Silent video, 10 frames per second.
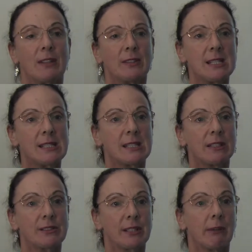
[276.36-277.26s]
These
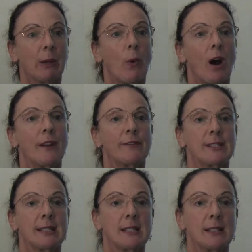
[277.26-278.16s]
skills are required for
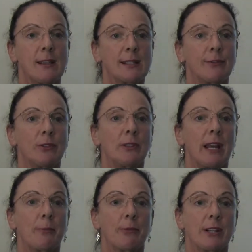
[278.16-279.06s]
successful
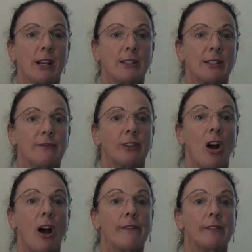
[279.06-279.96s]
and productive
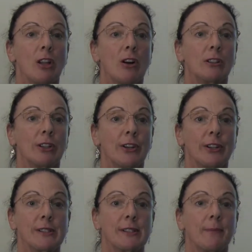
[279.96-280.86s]
lifelong
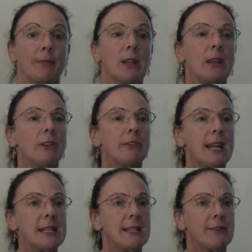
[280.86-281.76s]
learners.
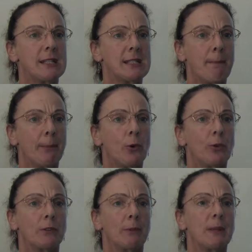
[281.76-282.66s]
Creativity is
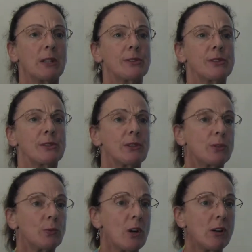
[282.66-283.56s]
important because
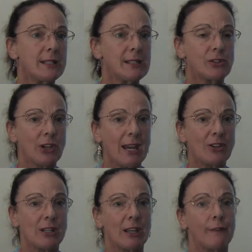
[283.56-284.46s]
the world is
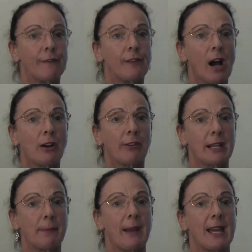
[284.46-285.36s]
changing at a far
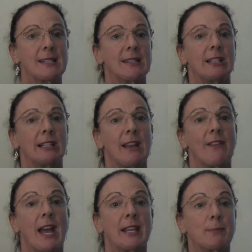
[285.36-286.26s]
greater pace than it
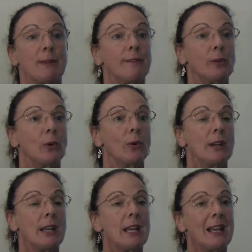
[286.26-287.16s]
ever has before
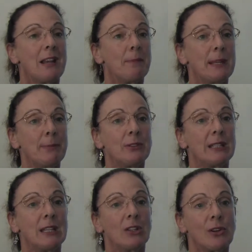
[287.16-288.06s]
and people
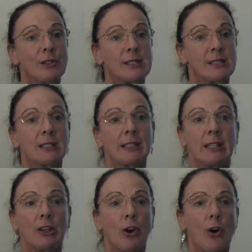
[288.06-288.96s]
need constantly
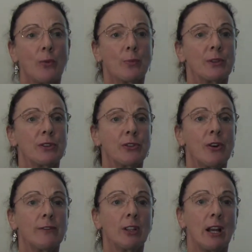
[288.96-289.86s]
to cope with
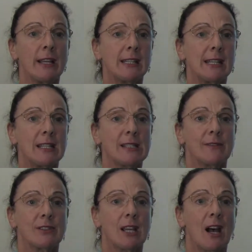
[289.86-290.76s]
novel ideas
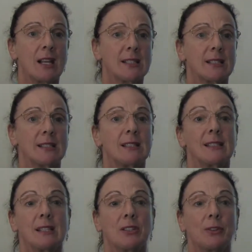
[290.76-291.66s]
of tasks and
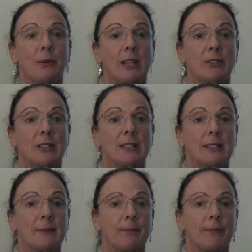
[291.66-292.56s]

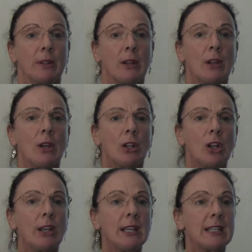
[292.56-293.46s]
situations.
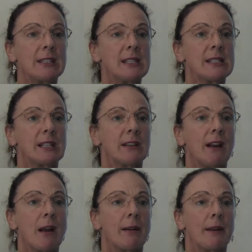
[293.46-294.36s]
Learning in this
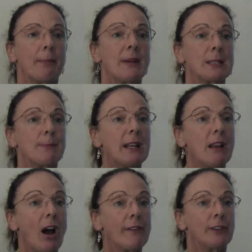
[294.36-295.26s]
era must be
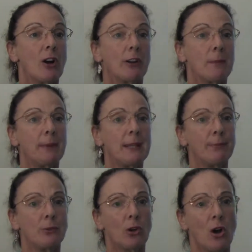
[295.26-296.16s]
lifelong and
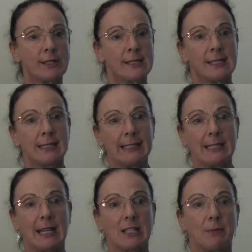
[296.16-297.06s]
people constantly
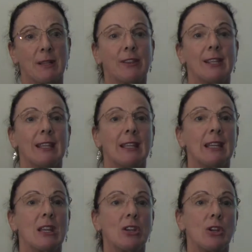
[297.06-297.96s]
need to be thinking
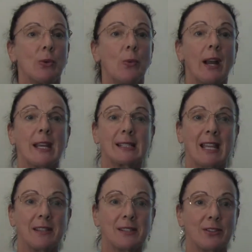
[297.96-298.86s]
in new ways,
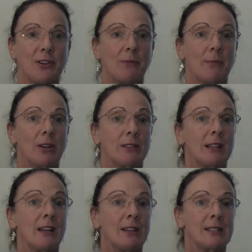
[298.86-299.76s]
as Sternberg
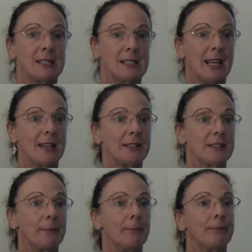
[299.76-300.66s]
states.